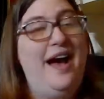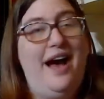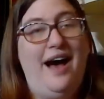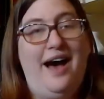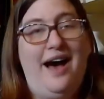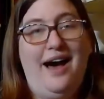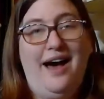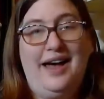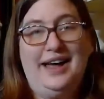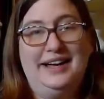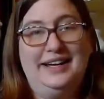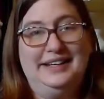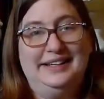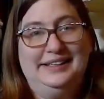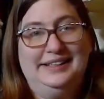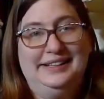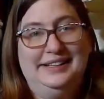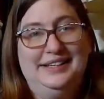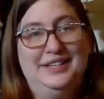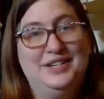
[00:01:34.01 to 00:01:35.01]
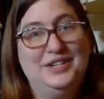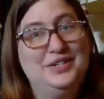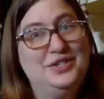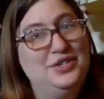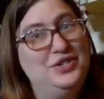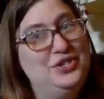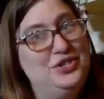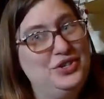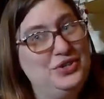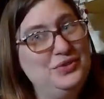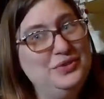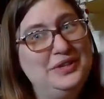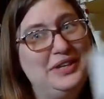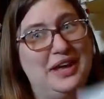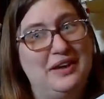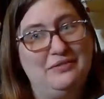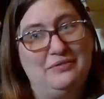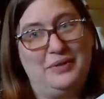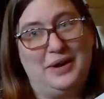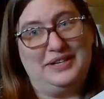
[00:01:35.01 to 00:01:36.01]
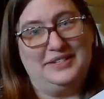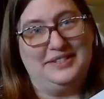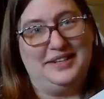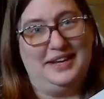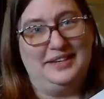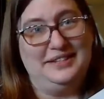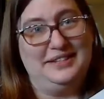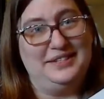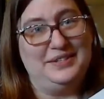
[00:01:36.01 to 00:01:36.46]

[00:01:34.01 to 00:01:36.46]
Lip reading: I do love West Side